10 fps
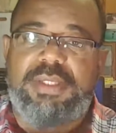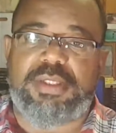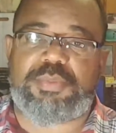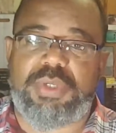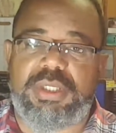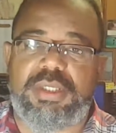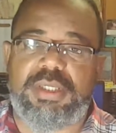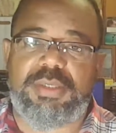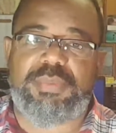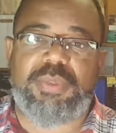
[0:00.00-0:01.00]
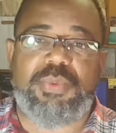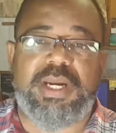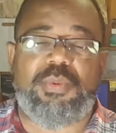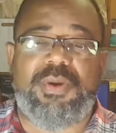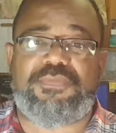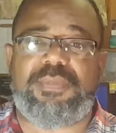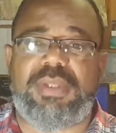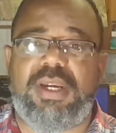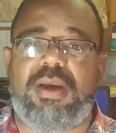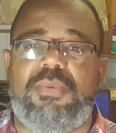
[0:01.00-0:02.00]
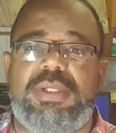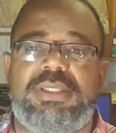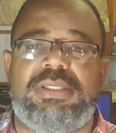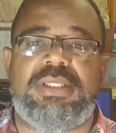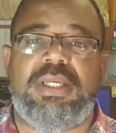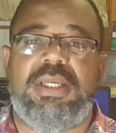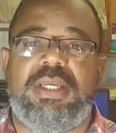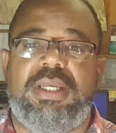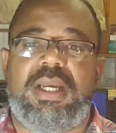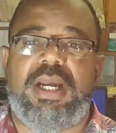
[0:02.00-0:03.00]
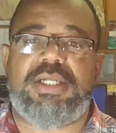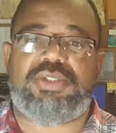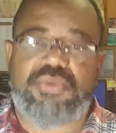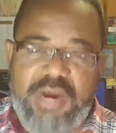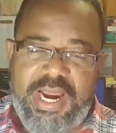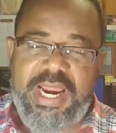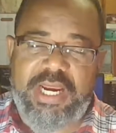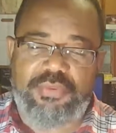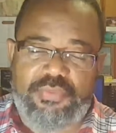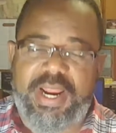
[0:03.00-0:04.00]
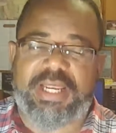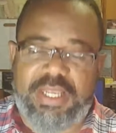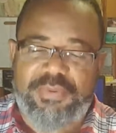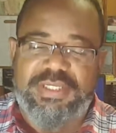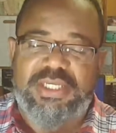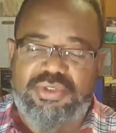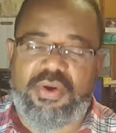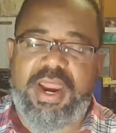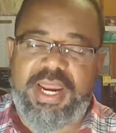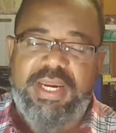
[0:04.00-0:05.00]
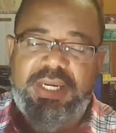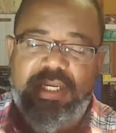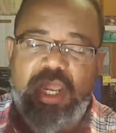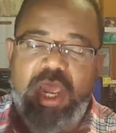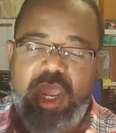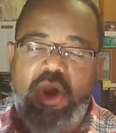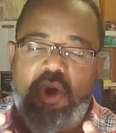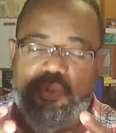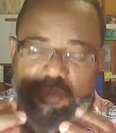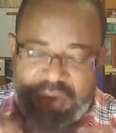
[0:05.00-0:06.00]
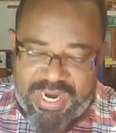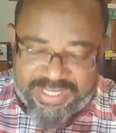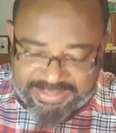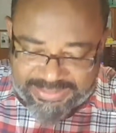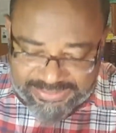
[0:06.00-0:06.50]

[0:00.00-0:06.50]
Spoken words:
It looked pretty good, but where it went from there was a train wreck. It was a train wreck.